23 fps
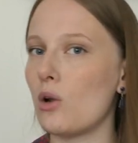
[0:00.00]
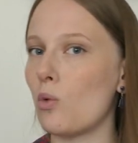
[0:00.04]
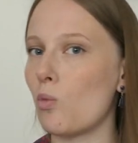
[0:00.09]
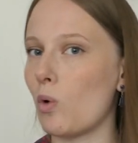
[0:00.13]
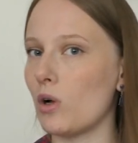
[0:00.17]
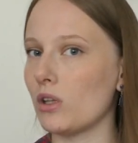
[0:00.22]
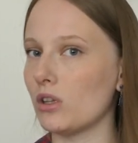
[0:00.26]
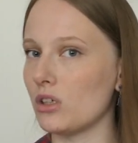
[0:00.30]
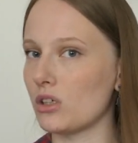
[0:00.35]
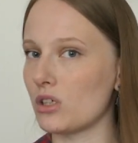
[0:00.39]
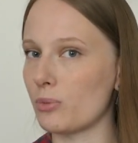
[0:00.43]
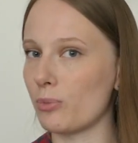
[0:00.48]

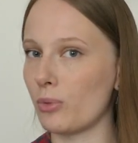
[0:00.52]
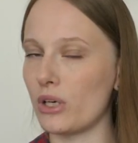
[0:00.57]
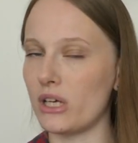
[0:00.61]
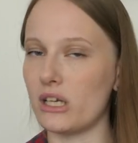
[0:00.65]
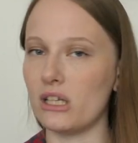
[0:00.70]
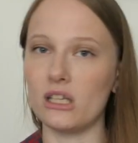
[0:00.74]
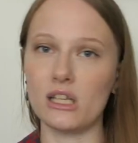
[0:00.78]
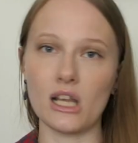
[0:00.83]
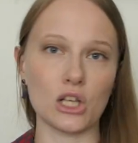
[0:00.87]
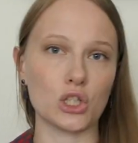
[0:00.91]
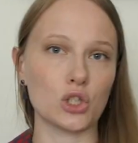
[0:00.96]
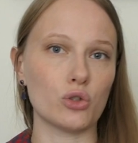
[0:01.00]
what looks
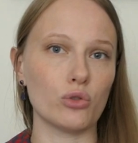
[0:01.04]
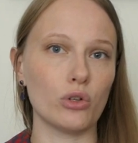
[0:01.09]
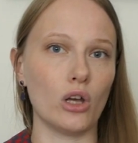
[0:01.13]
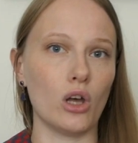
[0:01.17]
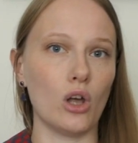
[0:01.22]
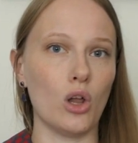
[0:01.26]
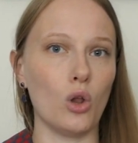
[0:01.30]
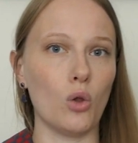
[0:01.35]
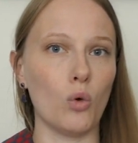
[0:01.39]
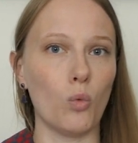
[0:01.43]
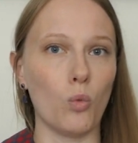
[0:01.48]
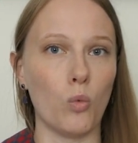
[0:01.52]

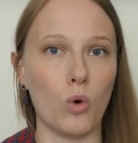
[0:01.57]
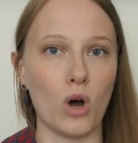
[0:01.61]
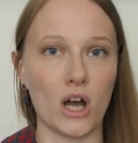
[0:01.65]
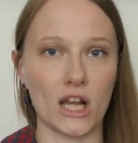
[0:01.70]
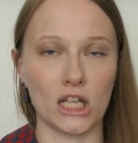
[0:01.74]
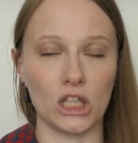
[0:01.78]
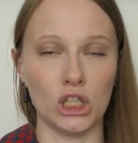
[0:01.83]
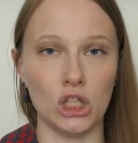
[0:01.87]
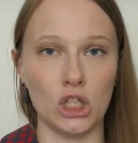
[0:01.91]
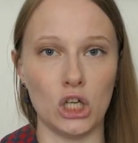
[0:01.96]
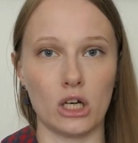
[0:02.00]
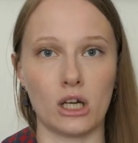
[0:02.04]
pre-industrial, what
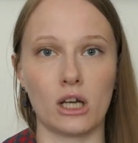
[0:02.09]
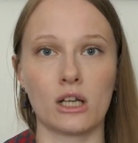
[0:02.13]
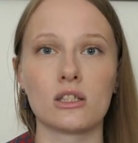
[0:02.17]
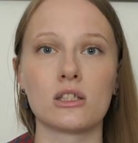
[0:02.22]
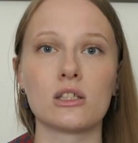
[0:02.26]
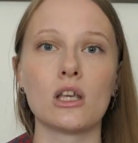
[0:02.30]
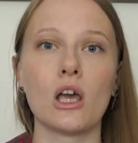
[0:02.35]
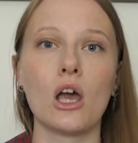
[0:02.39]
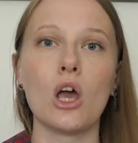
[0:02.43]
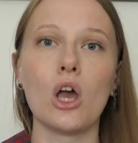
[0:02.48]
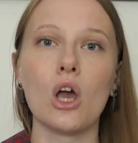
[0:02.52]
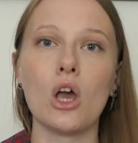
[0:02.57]
looks